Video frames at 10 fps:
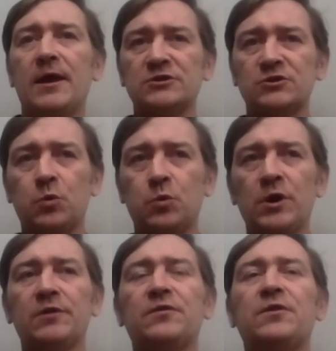is
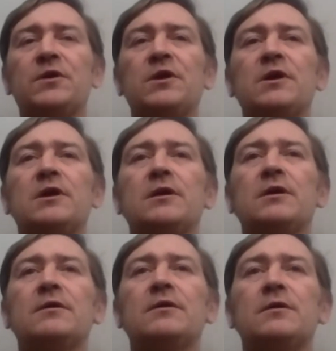where
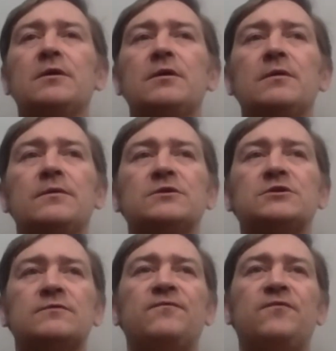they
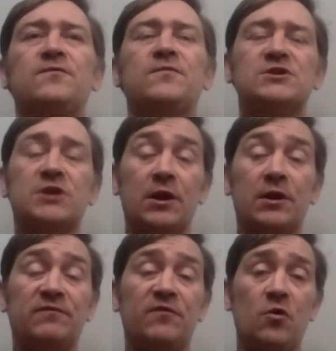they
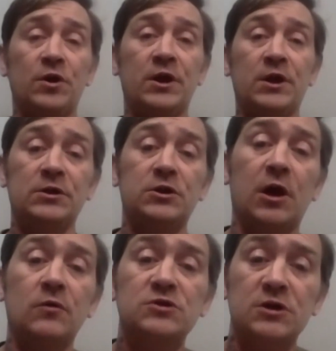started voting in and
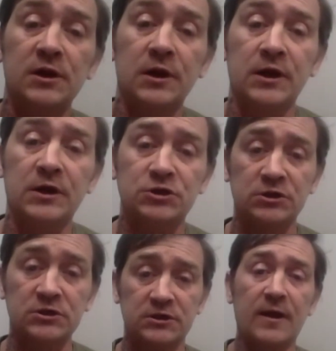council
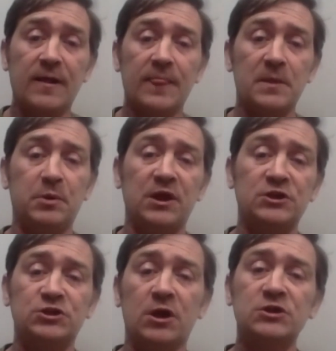elections, the
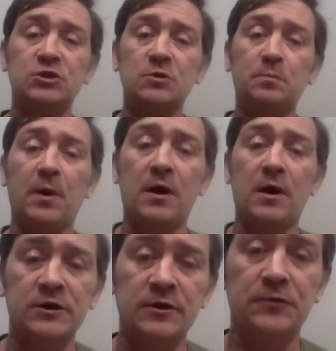British National
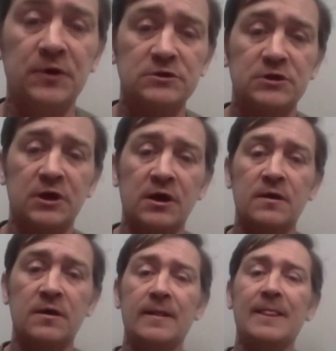Party and things. Yeah.
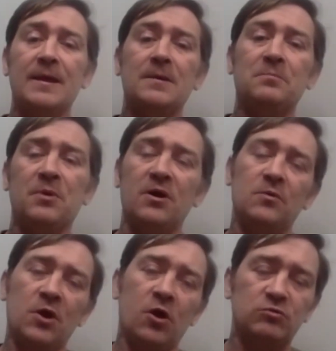Mm-hmm. But
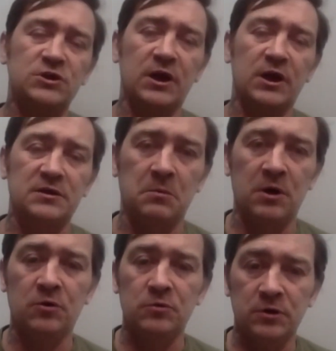we always kicked them
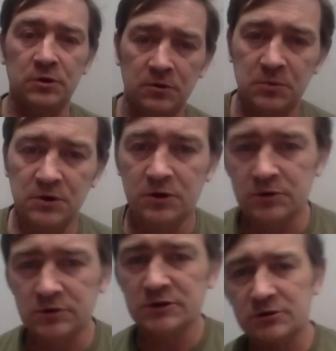out, you know,
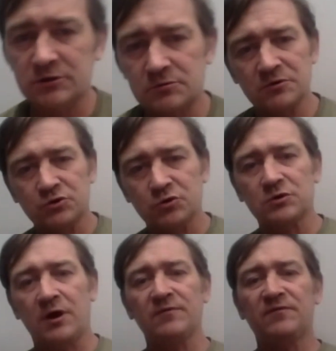because there's
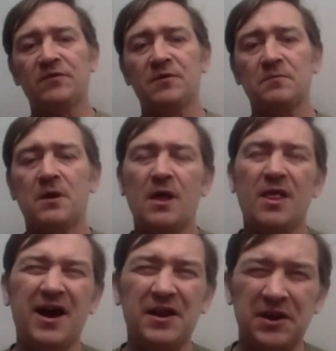no time for them
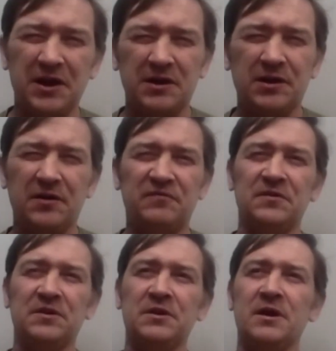that Nick
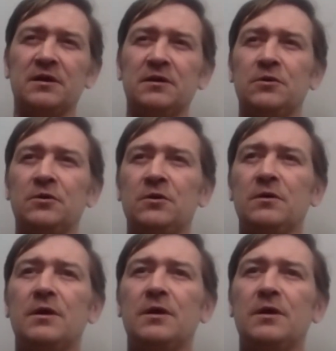Griffin and that, you know.